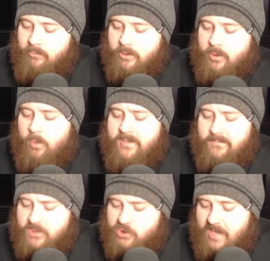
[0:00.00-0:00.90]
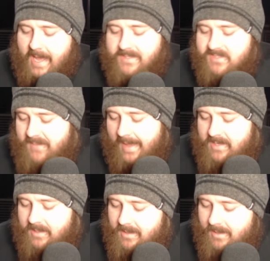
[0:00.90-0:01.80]
recording of the chat
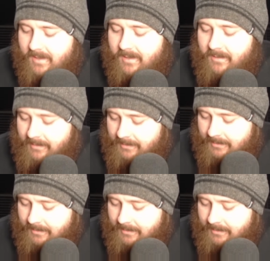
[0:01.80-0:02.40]
spamming the